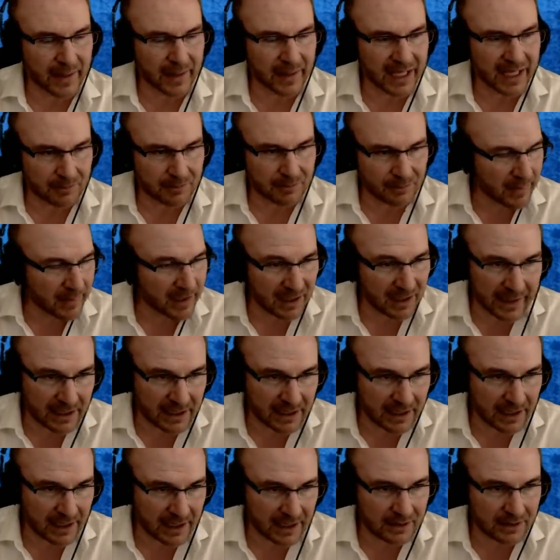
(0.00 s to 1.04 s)
May, maybe a
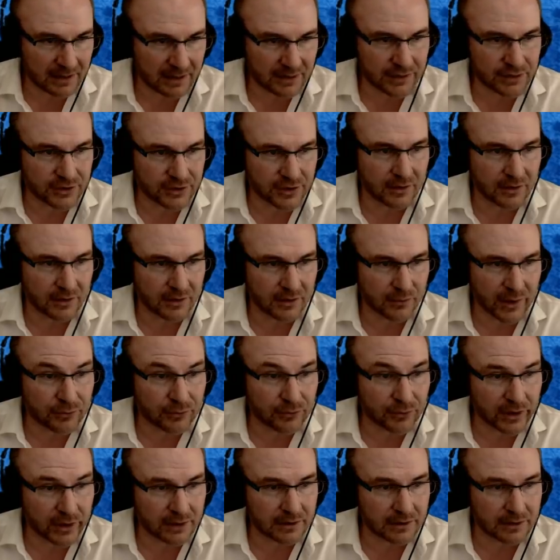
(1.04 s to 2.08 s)
mainline Christian,
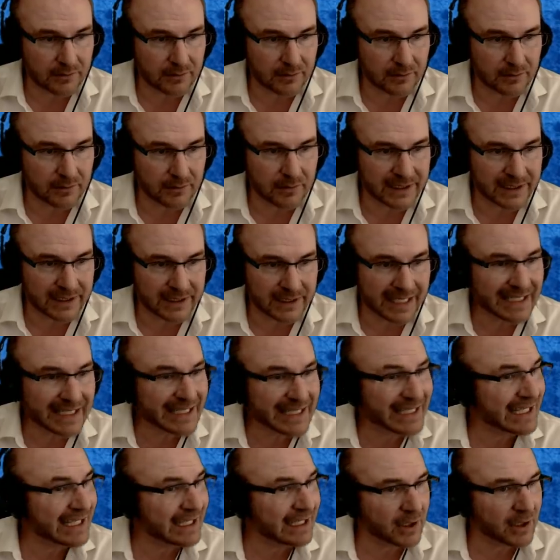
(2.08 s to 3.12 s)
Reverend
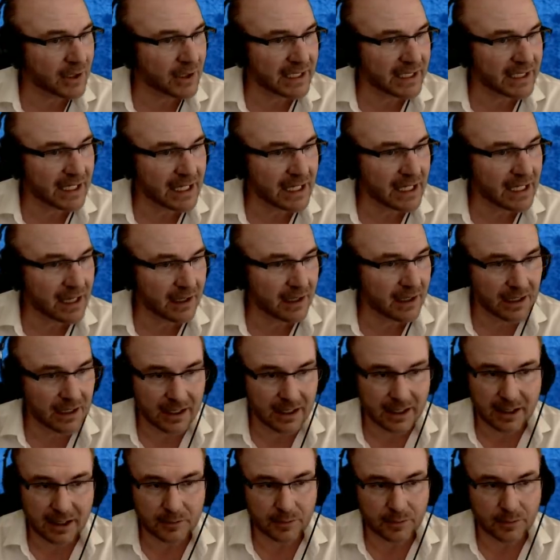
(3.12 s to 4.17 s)
Martini, Martina
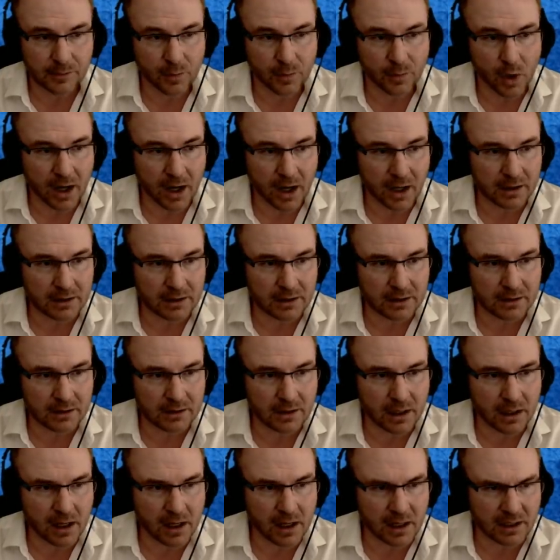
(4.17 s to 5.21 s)

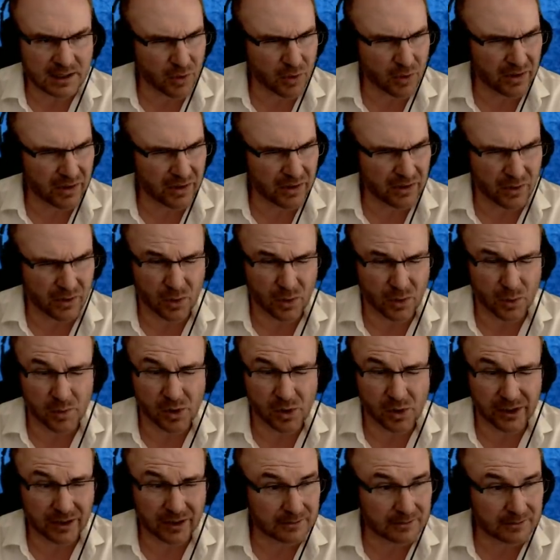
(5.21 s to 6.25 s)
uh, Osborne or
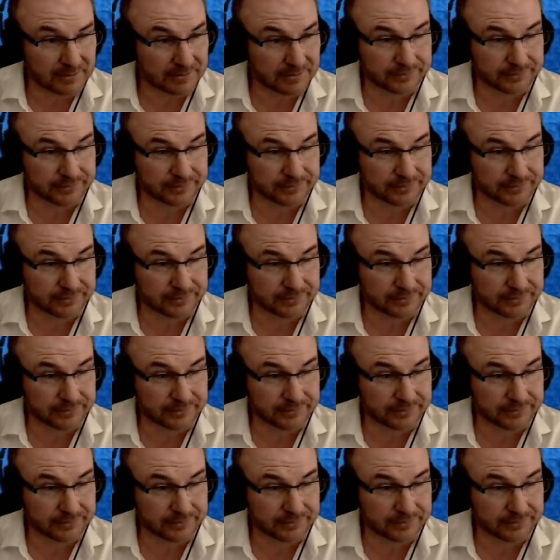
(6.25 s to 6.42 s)
Oborn.